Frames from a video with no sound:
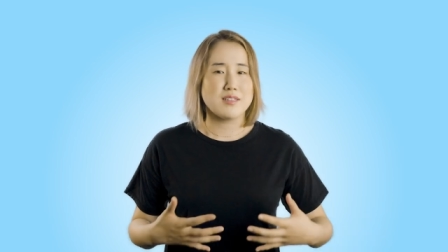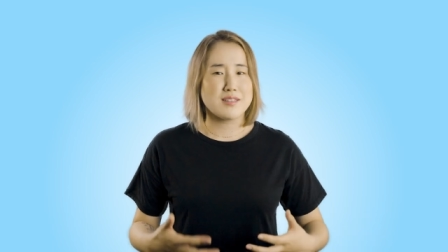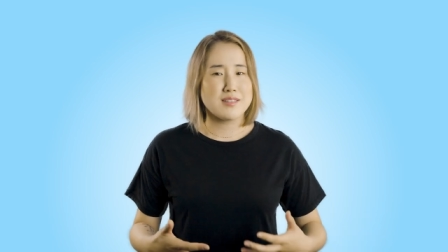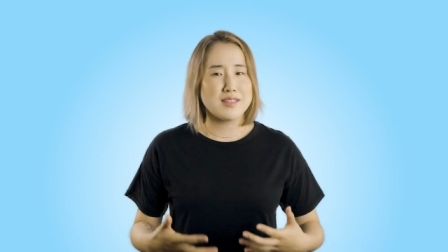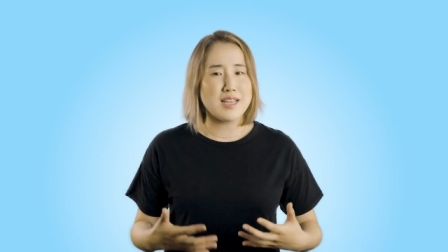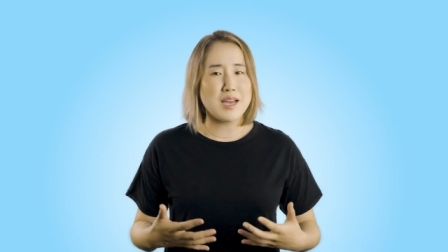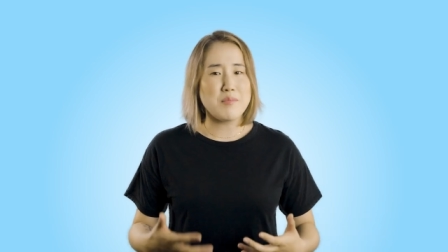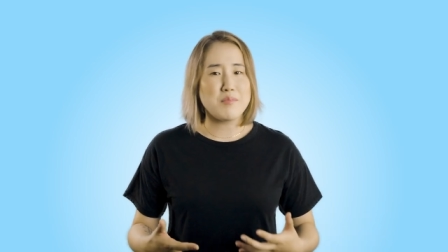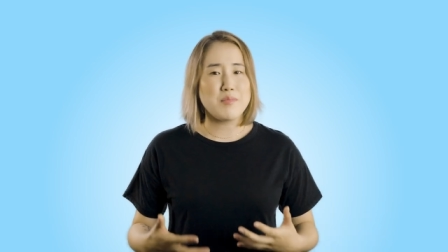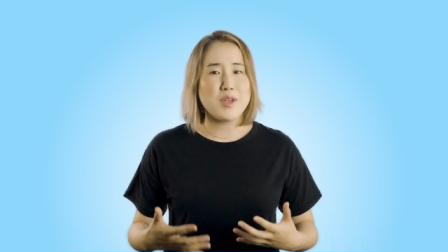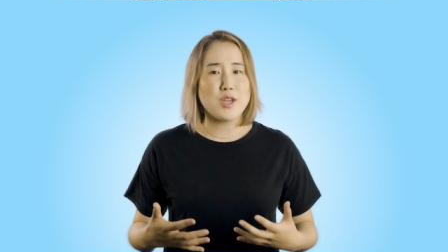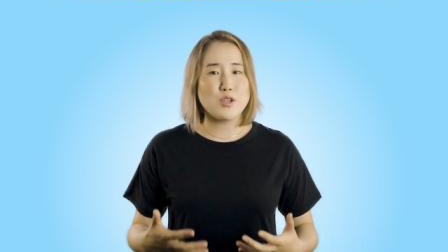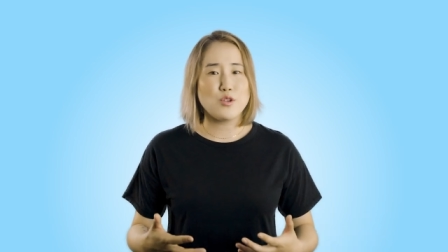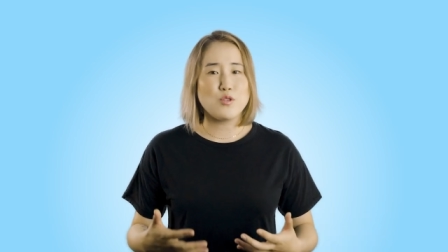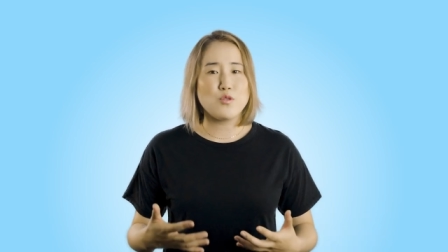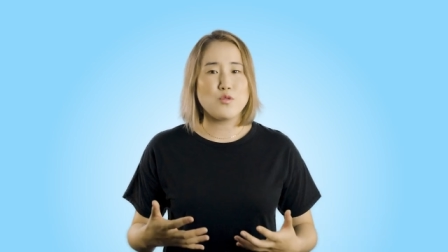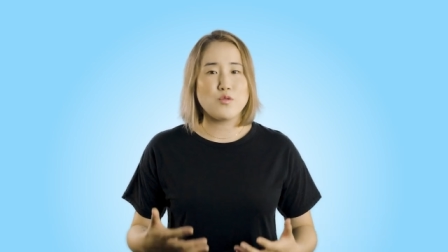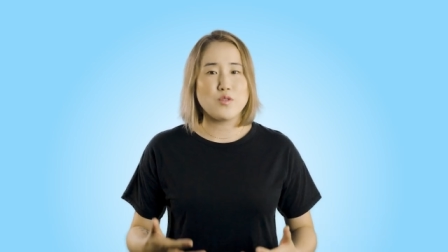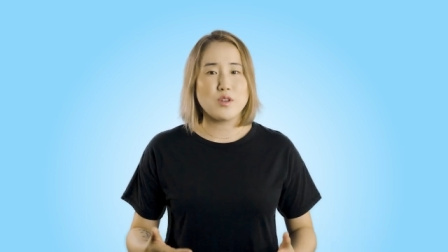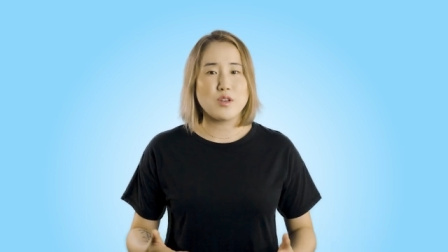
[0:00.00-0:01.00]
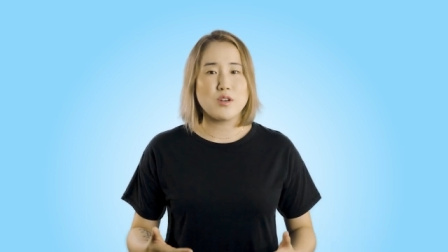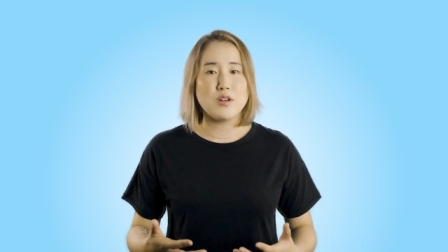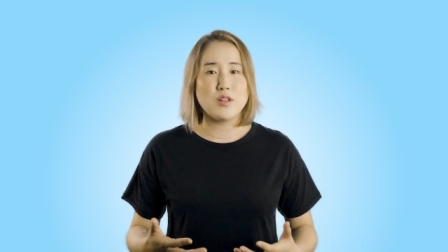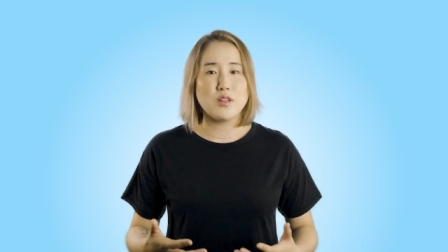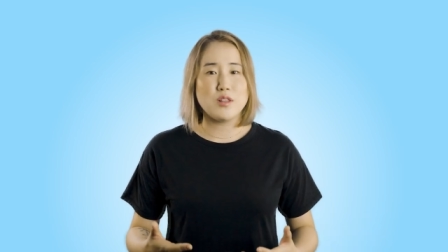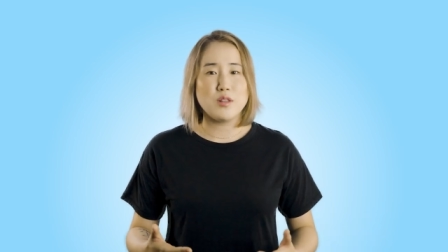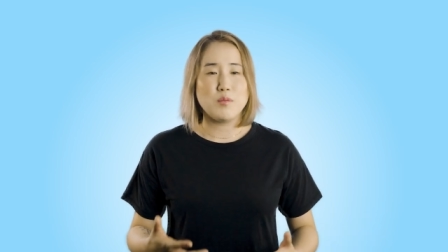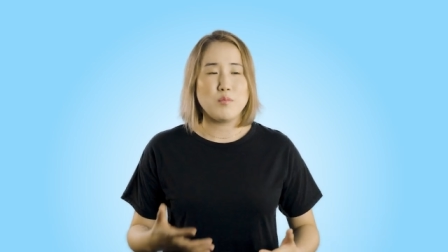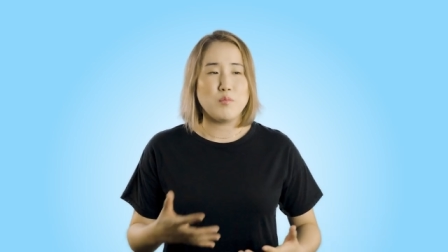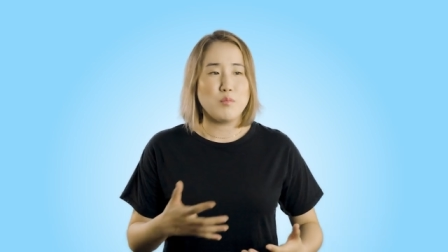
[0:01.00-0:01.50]
Doesn't that make you
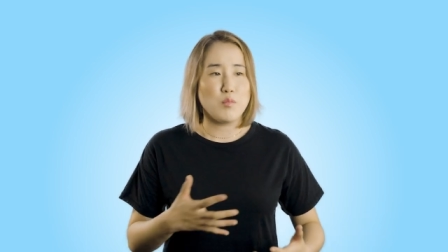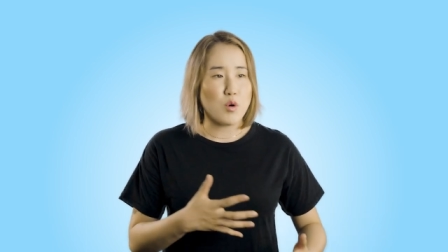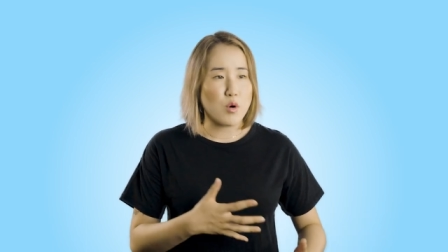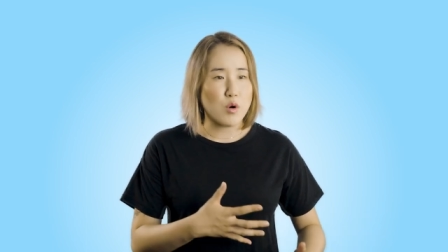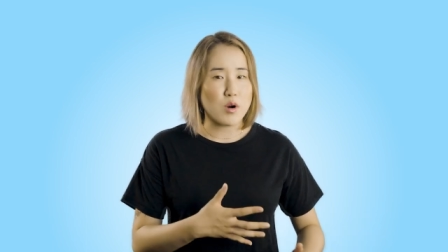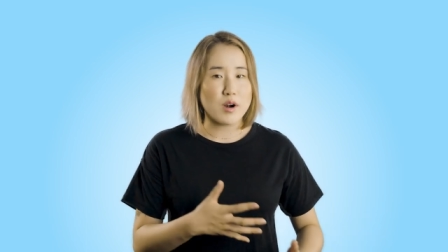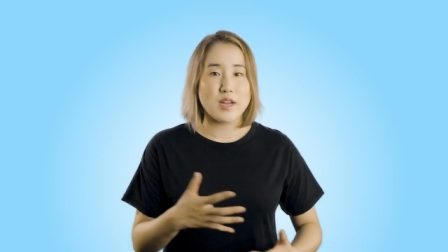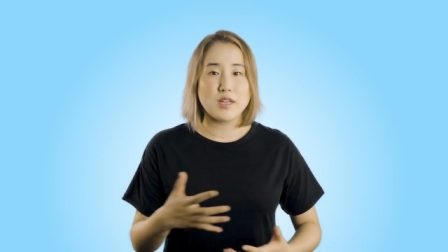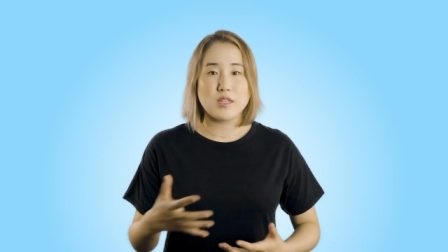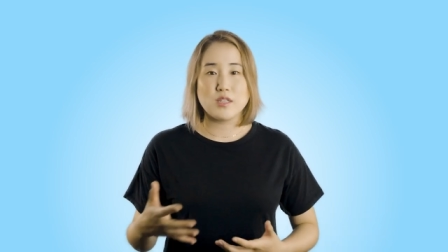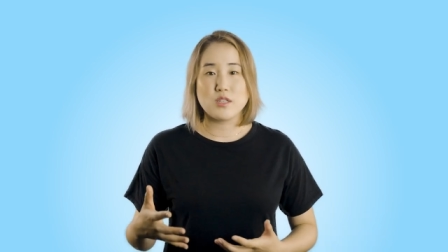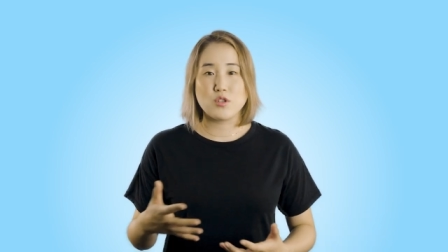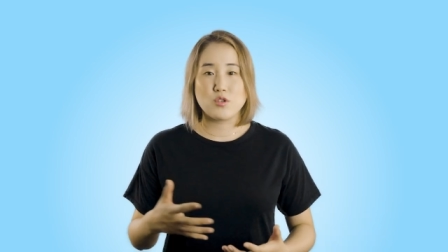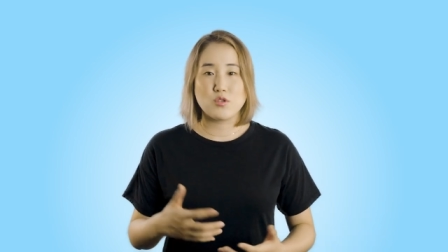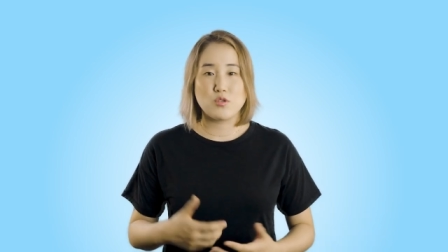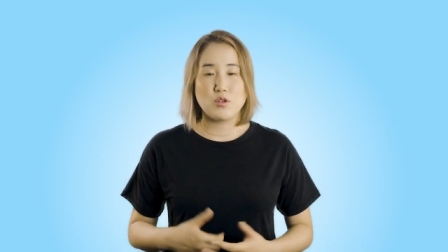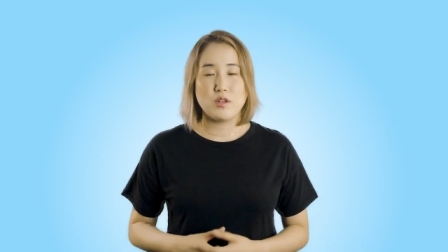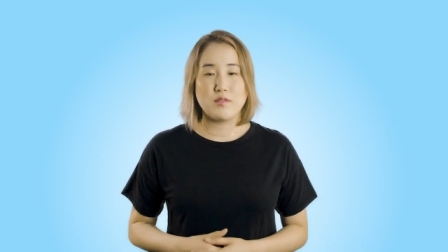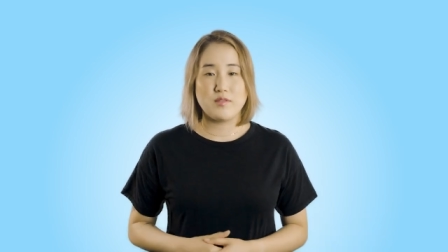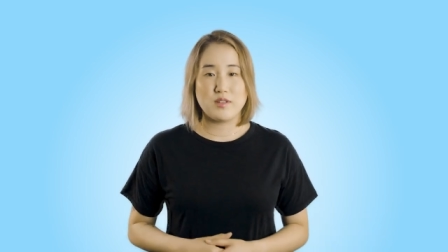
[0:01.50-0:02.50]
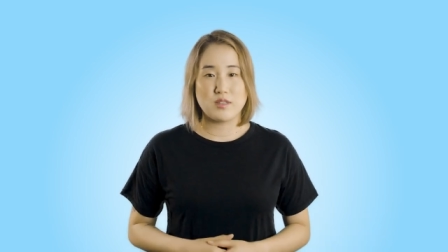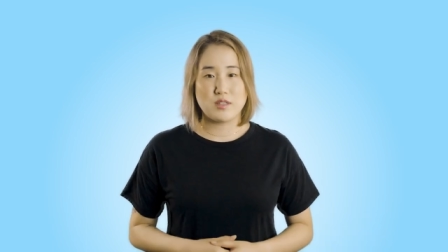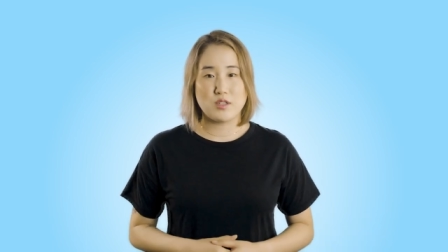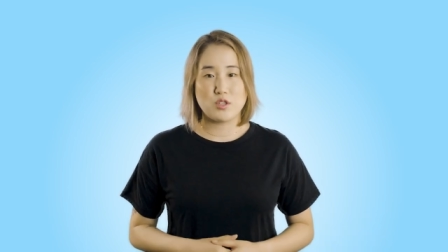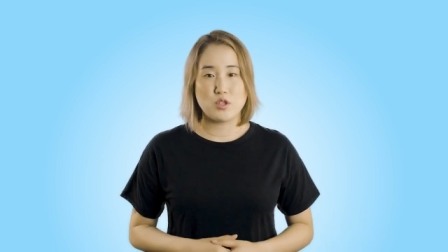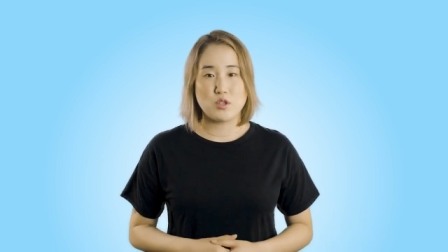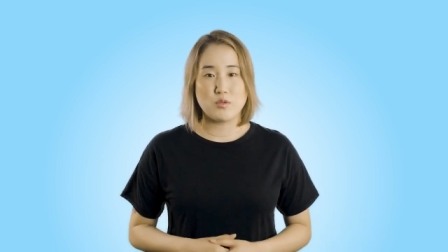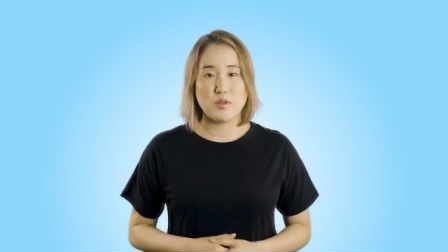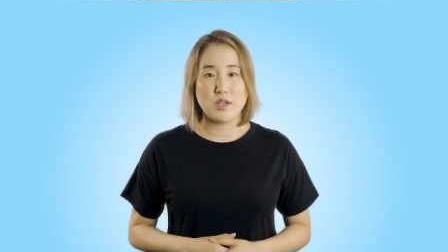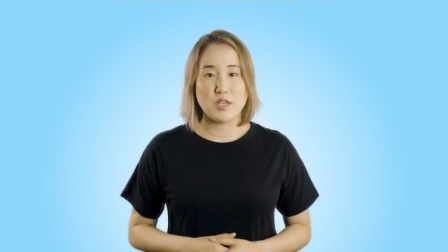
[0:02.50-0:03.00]
feel more in control of the
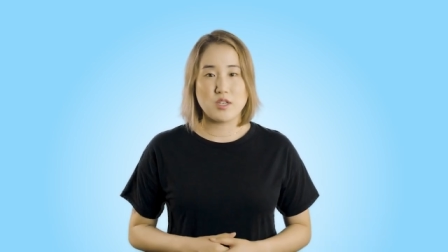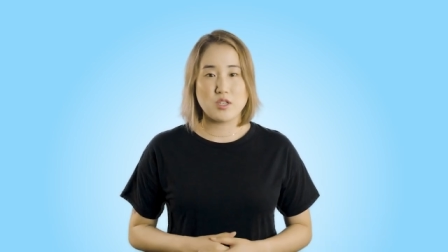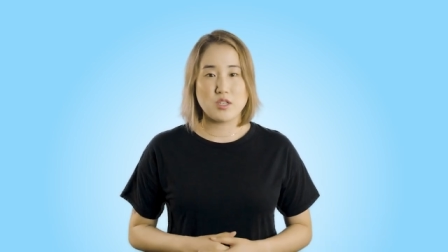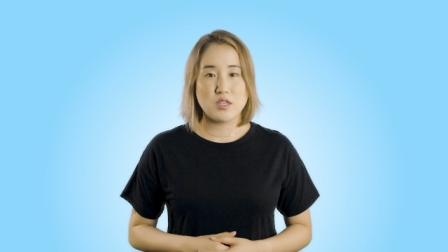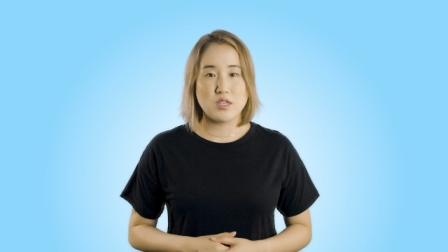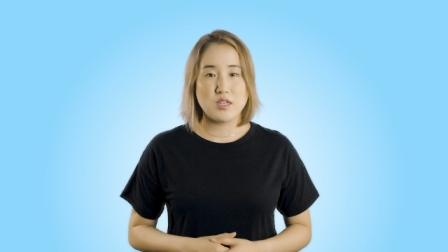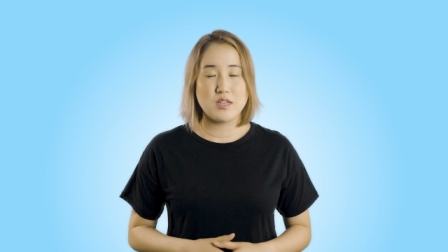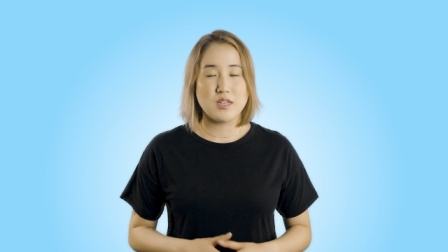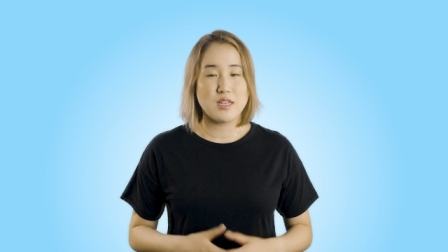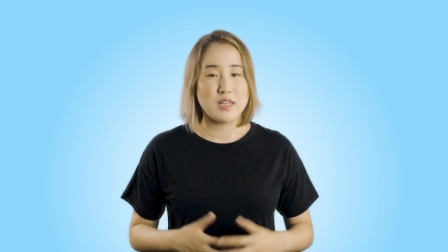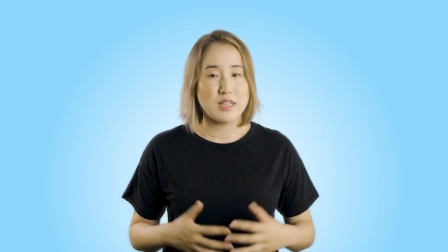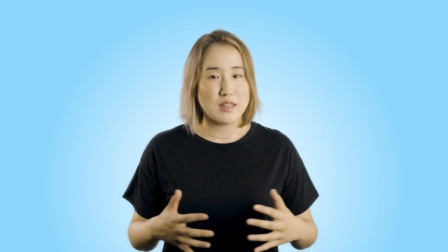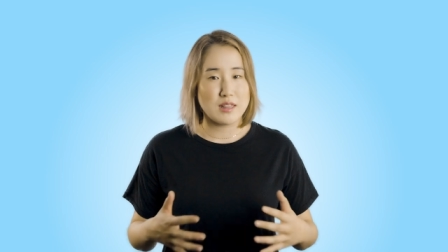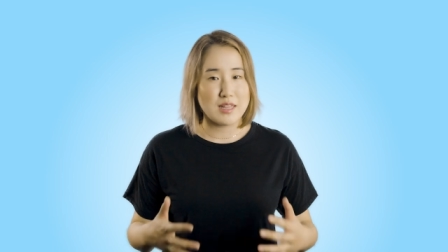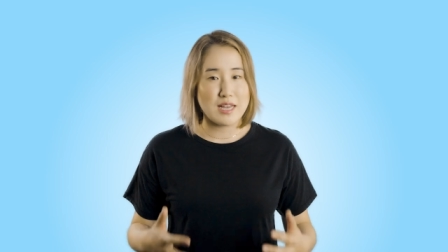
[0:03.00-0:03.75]
situation,